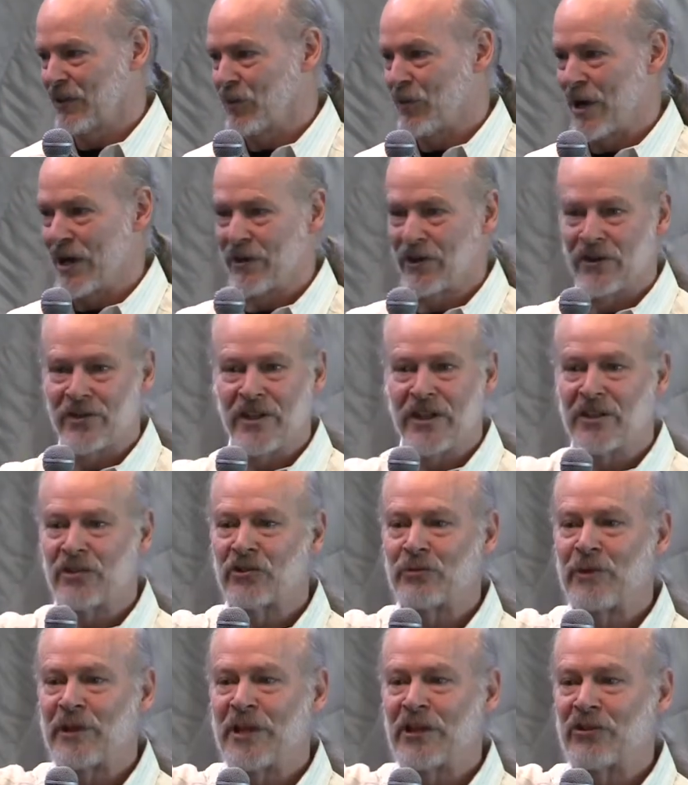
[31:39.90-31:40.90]
While the thing
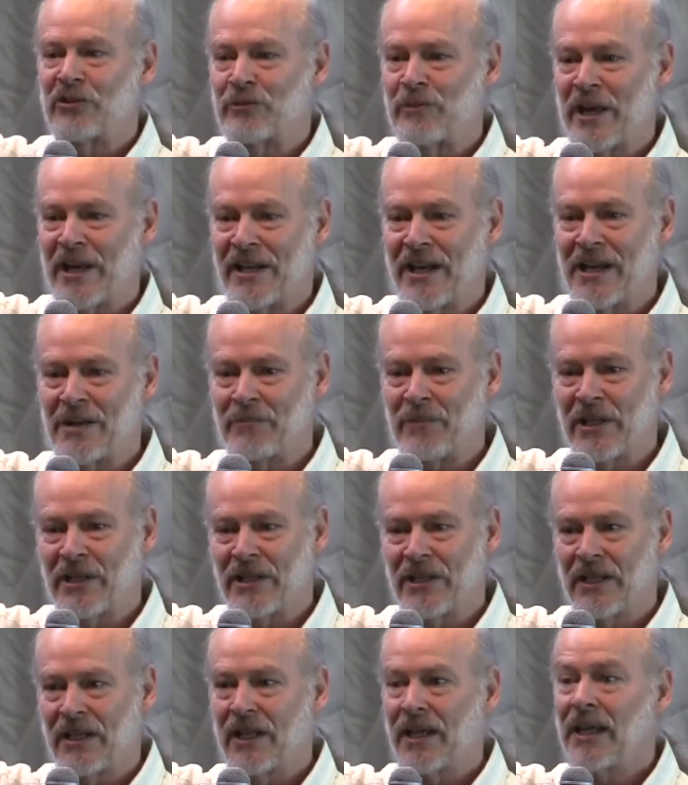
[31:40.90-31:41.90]
is being sped
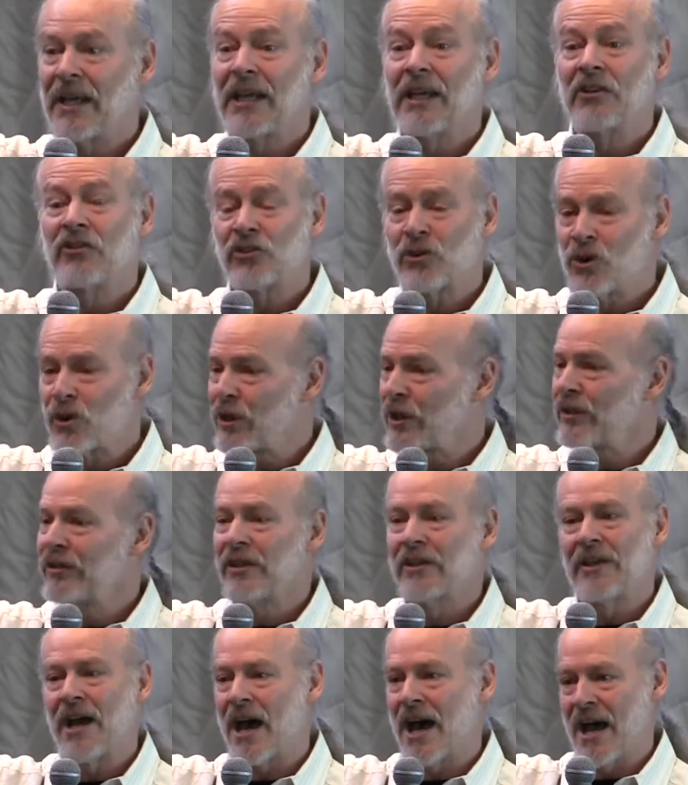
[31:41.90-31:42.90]
up, it's going
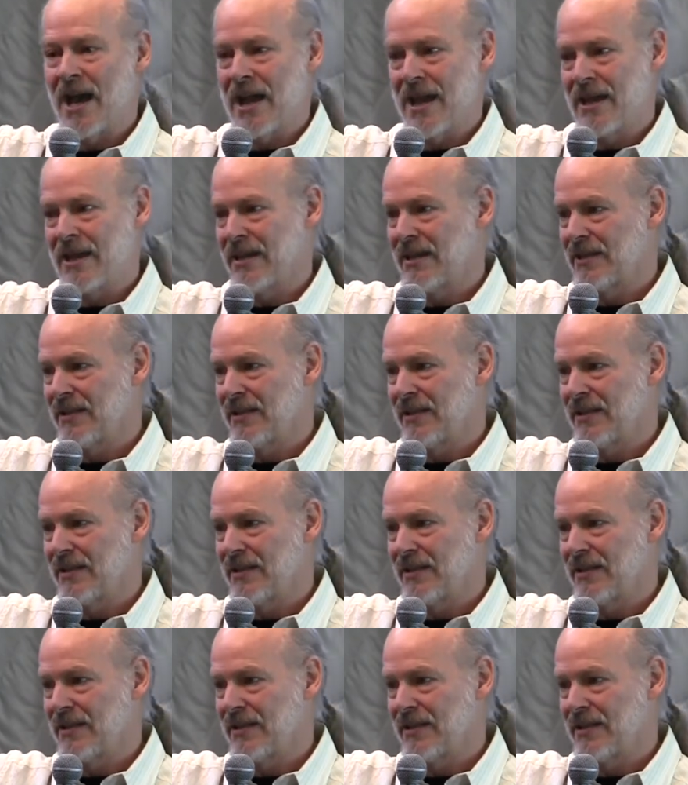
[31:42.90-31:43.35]
to die.